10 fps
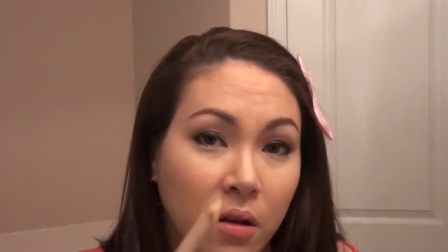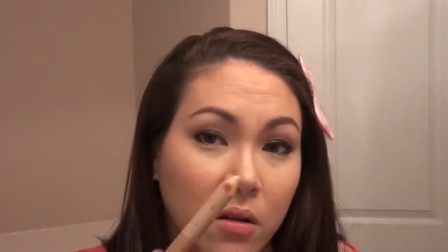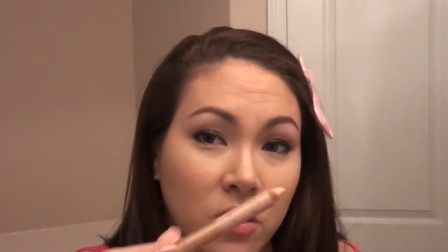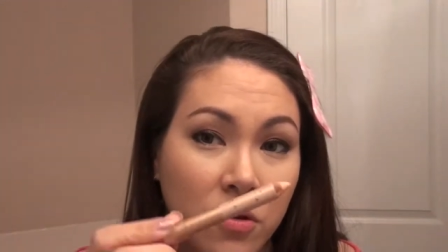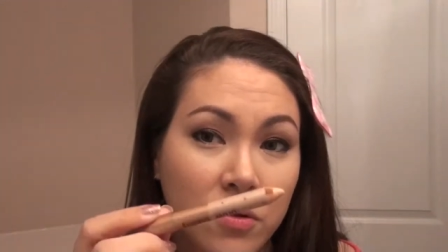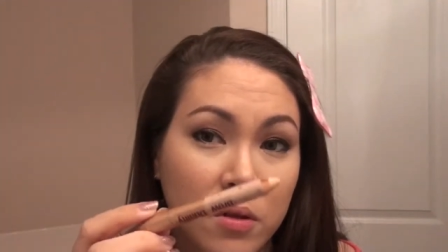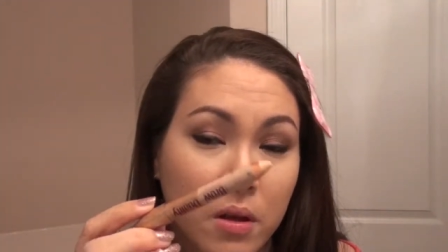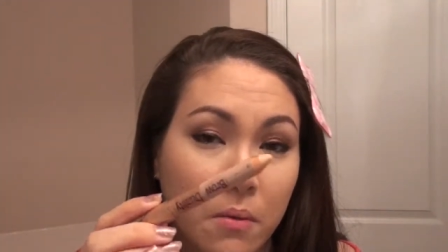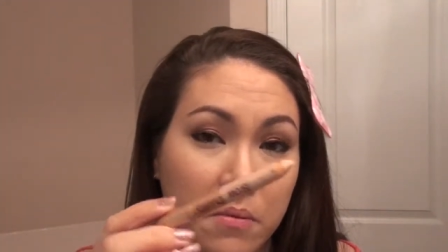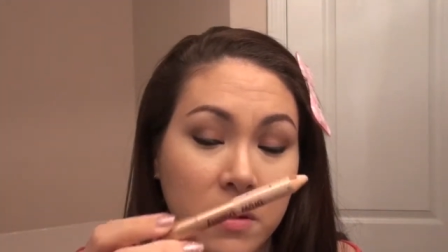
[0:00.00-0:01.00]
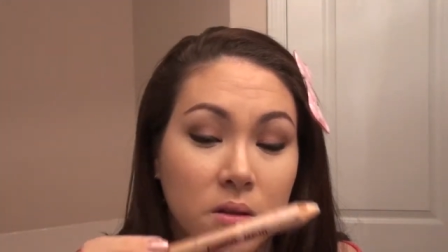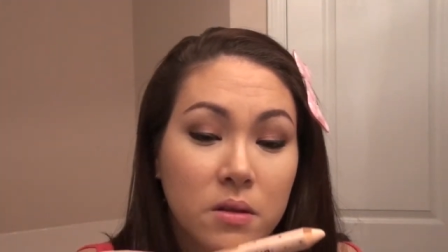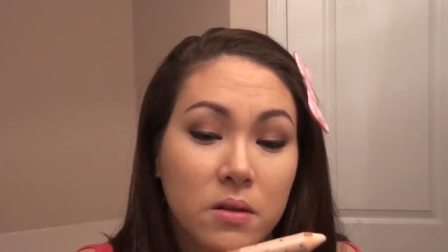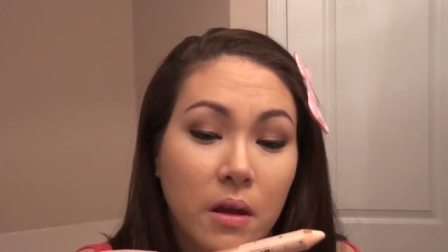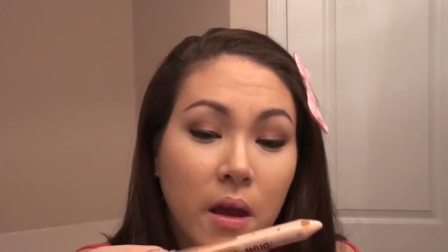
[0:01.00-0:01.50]
of going to use
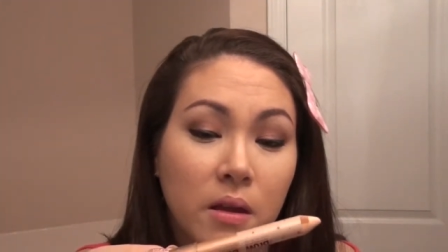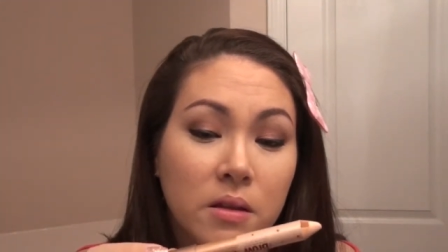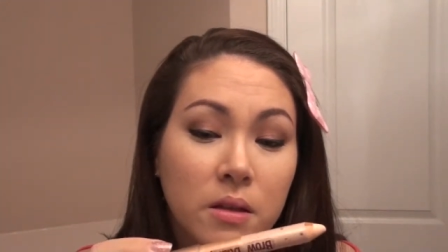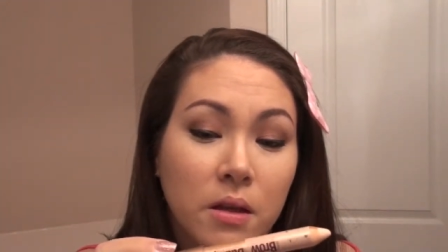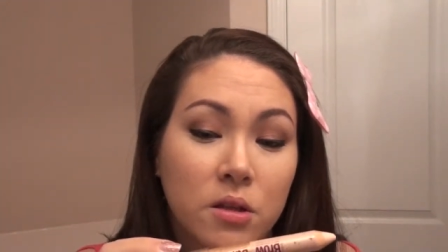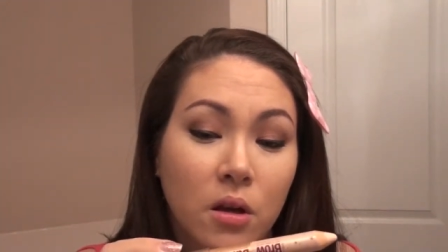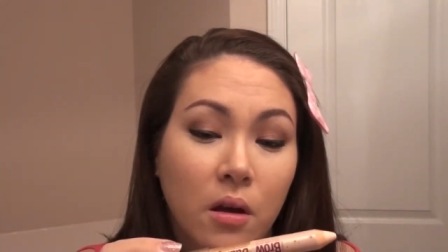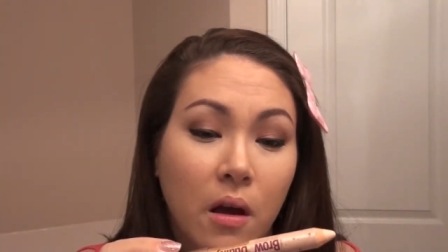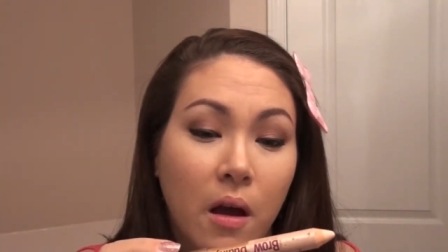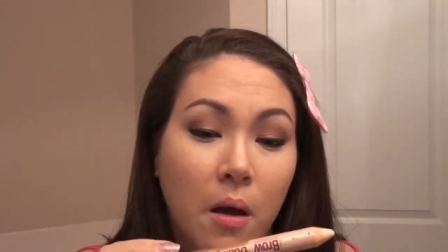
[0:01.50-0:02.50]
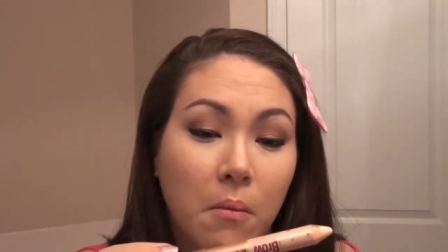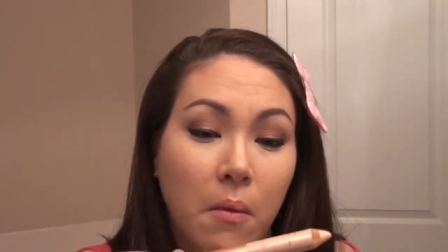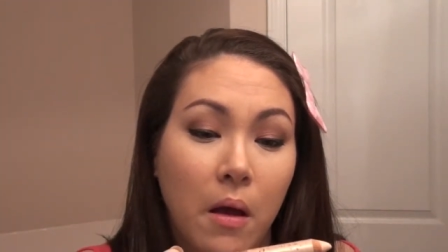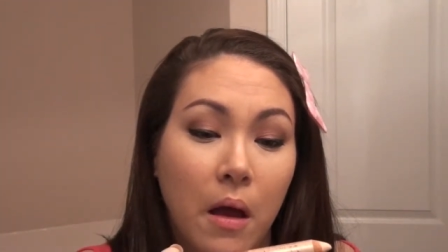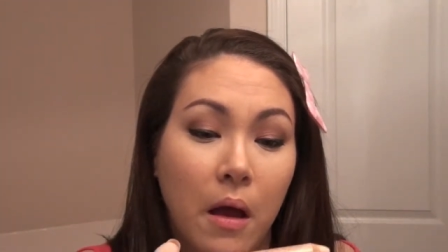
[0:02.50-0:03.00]
this Anastasia
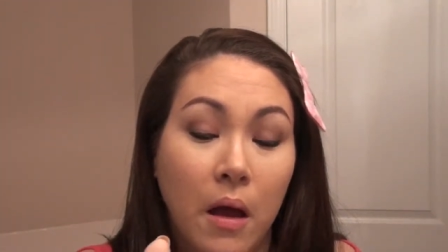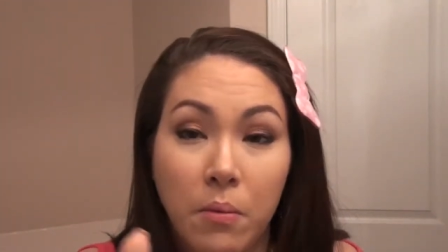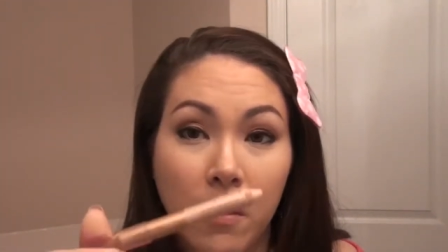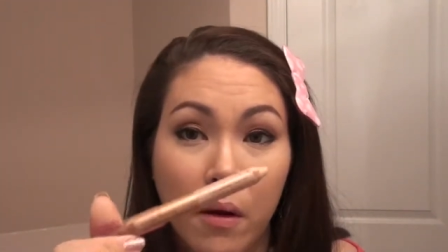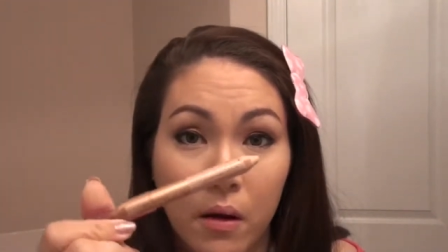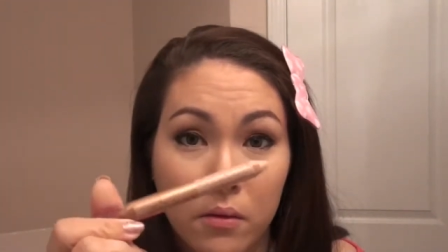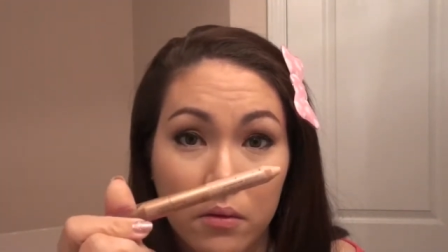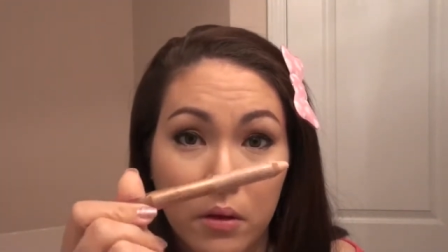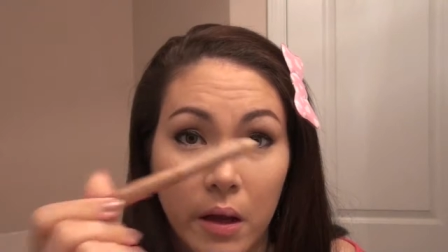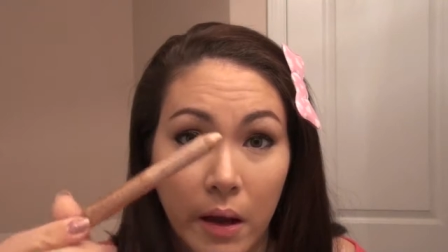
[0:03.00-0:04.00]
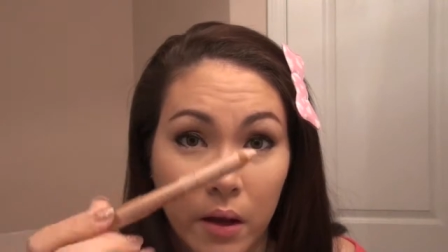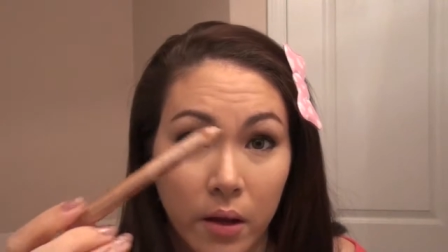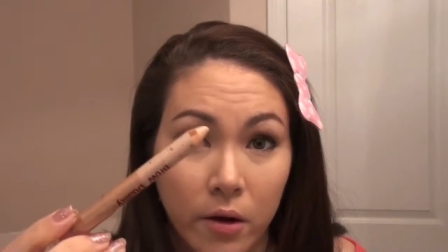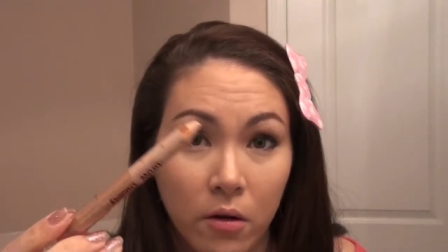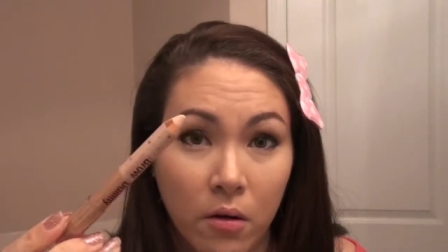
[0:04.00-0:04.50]
eyebrow
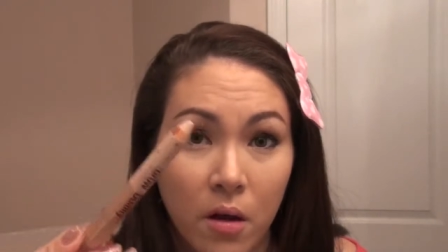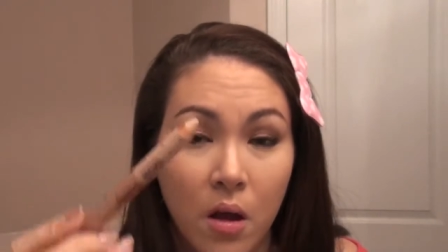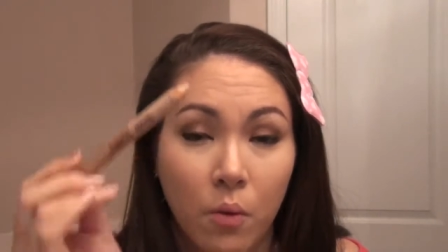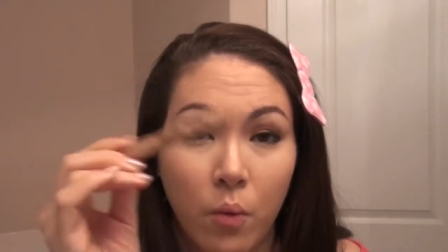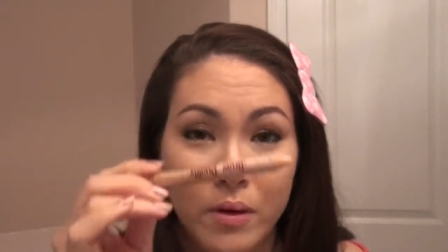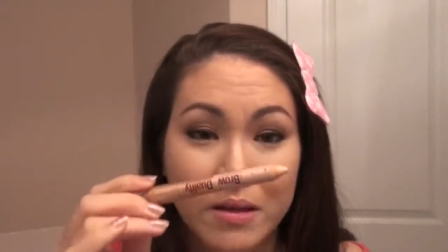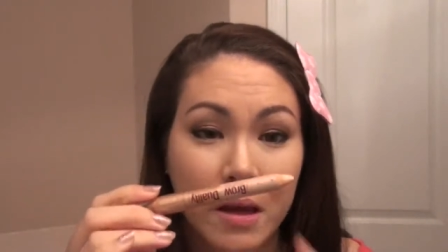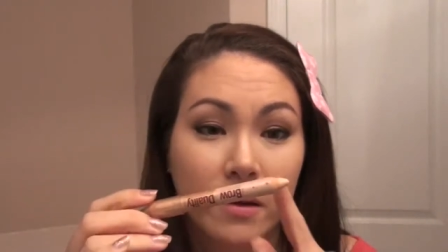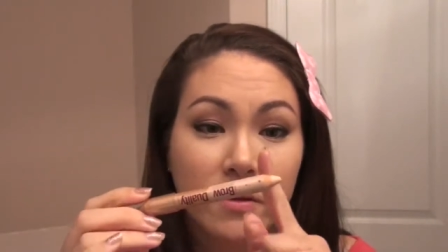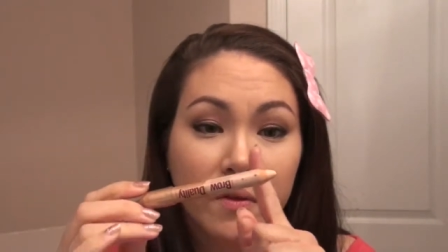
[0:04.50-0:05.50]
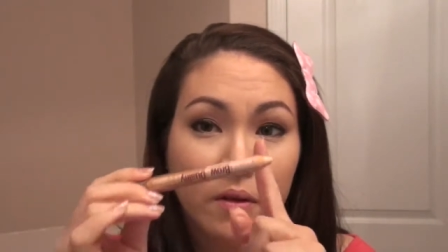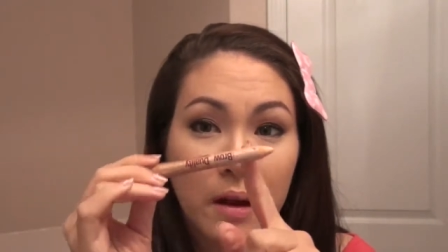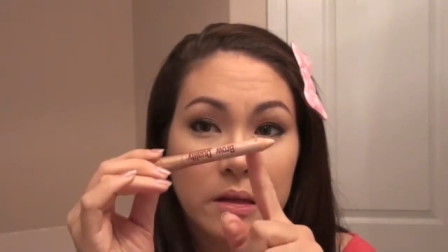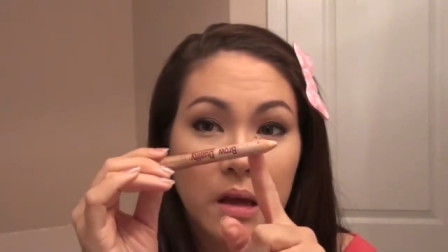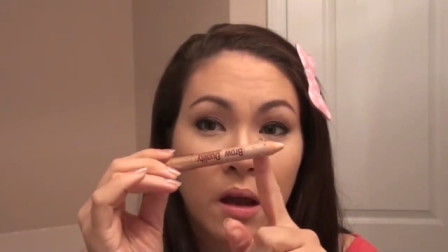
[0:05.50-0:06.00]
highlighter. One side is for
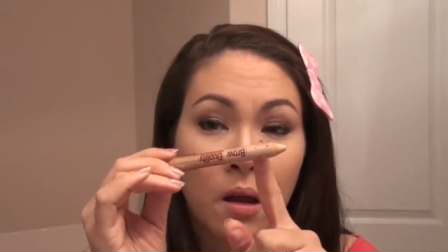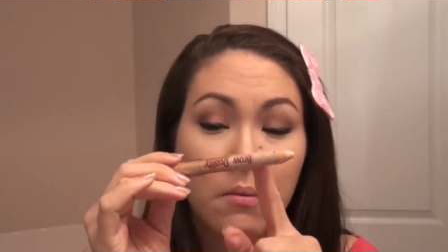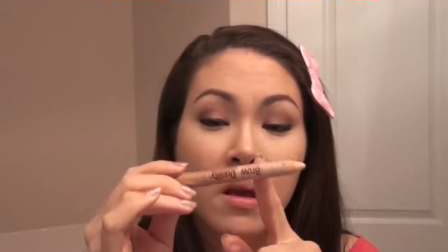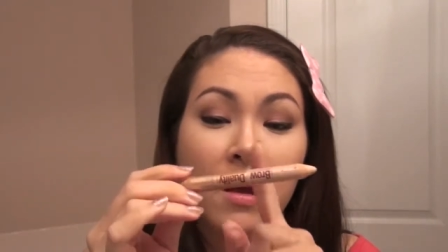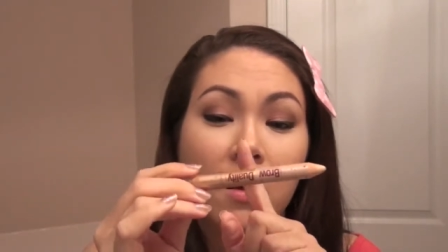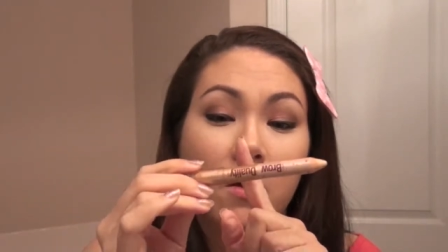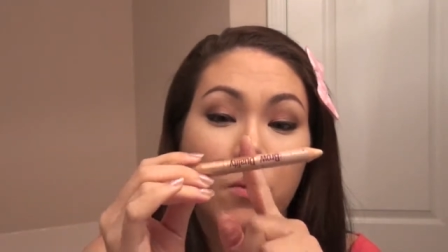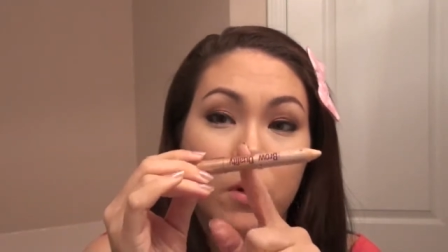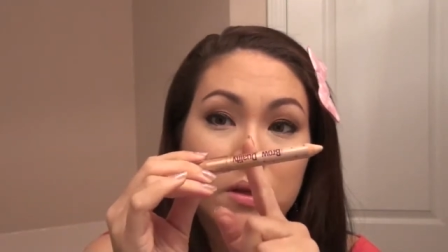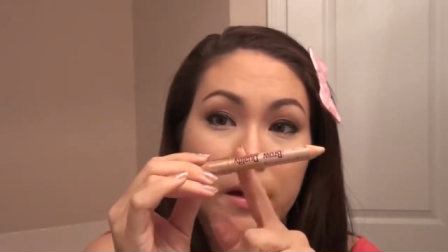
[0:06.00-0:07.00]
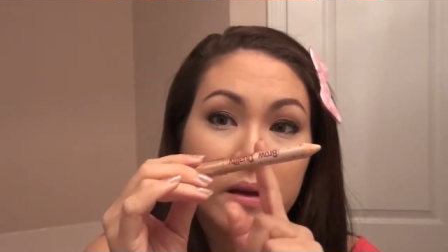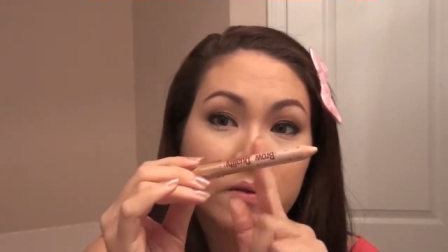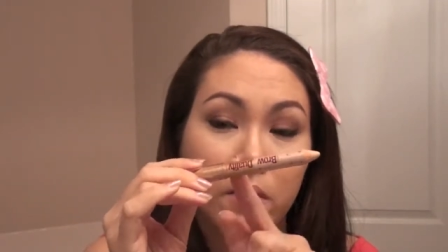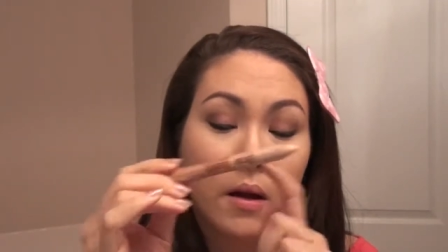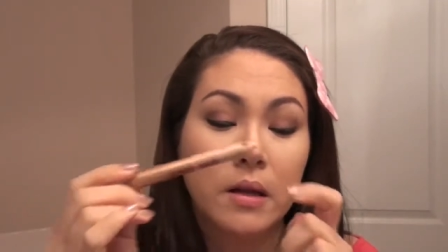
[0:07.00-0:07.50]
daytime, one side is
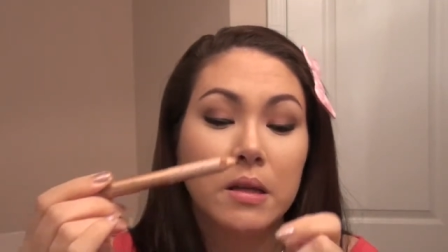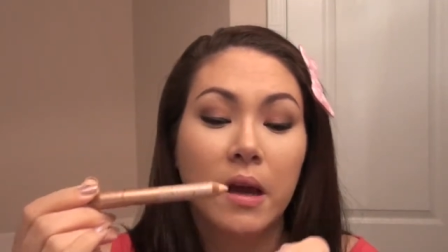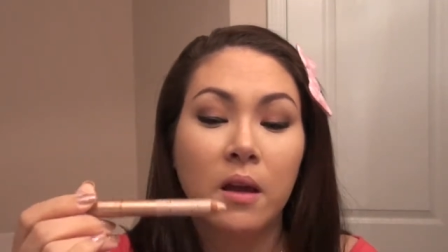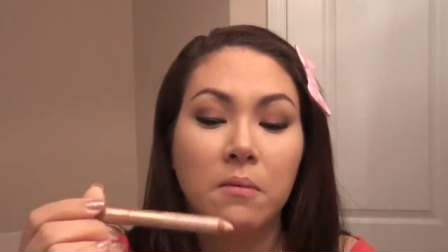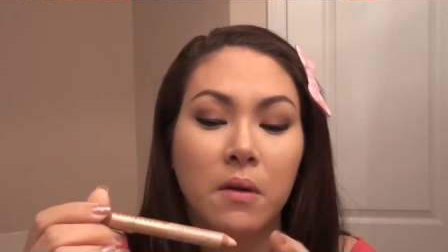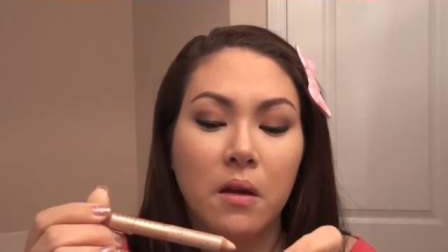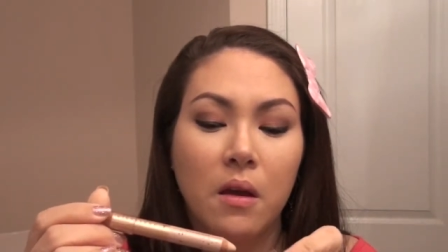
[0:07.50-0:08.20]
for nighttime.